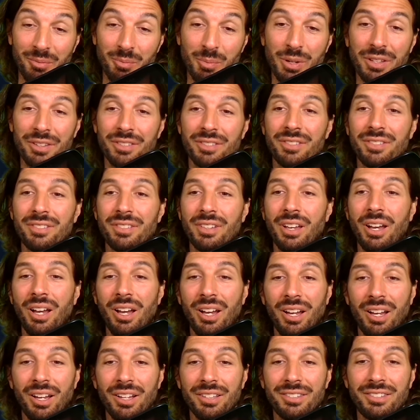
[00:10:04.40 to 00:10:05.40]
mints
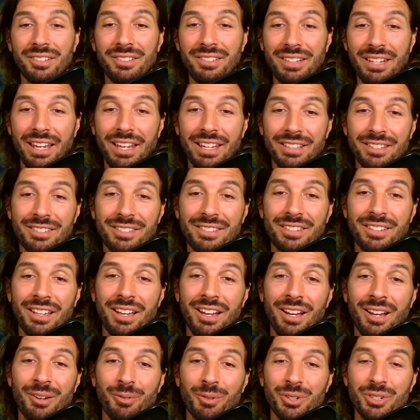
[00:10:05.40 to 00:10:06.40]
uh to date
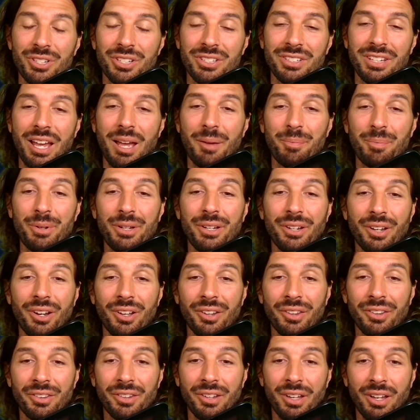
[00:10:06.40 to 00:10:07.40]
uh which is happening
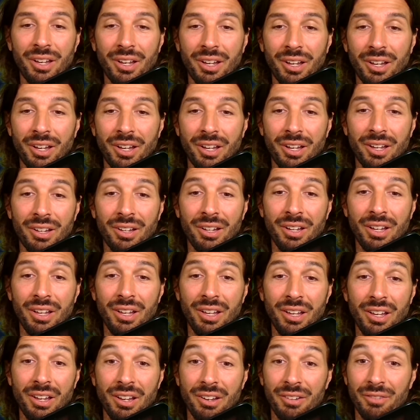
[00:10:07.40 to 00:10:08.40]
on uh
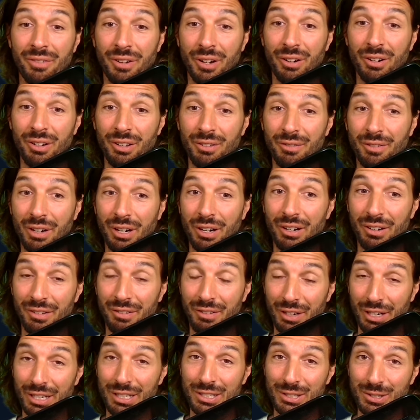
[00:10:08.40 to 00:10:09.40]
very very
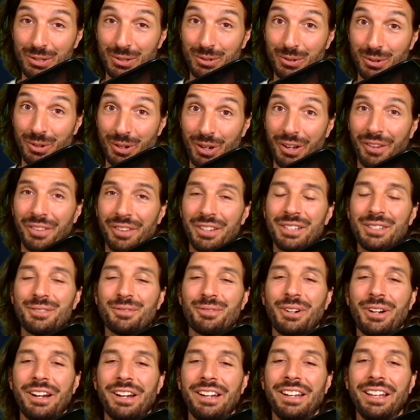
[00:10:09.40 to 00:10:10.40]
very soon on this
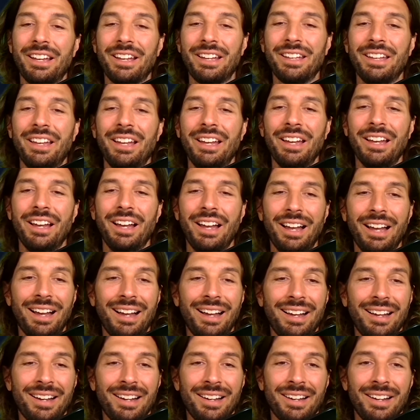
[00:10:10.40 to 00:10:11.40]
friday
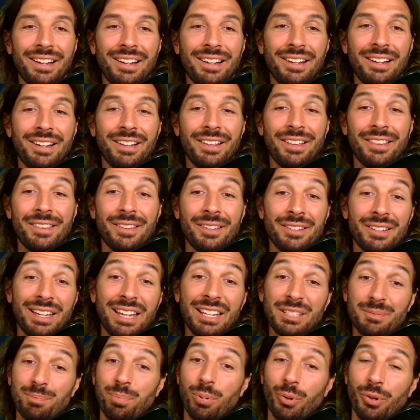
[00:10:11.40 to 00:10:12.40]
uh
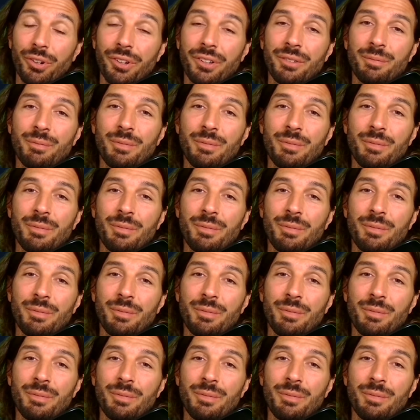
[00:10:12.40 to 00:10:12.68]
Xborg